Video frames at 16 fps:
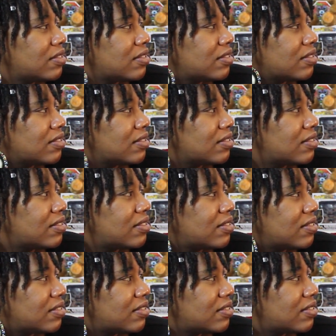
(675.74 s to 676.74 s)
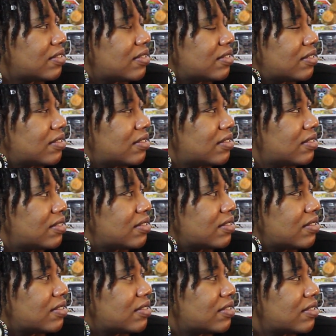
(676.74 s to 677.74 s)

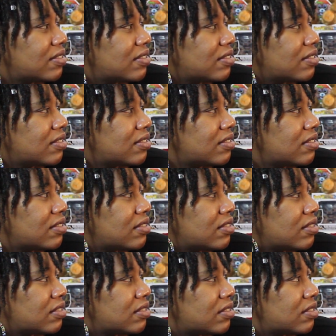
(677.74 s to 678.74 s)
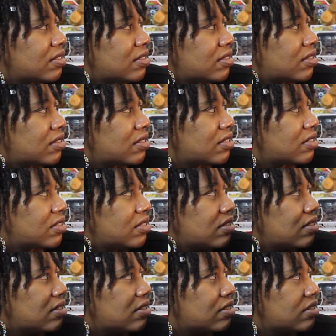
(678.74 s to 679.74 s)

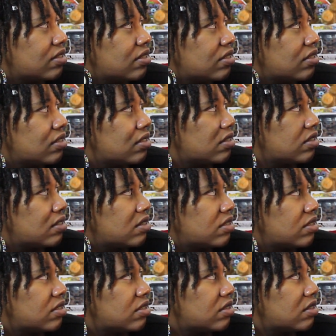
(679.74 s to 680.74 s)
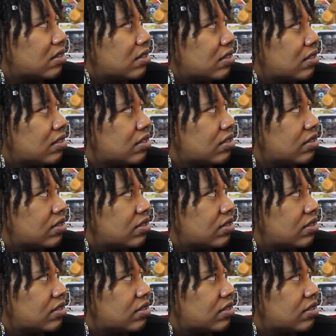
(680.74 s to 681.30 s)
(silent)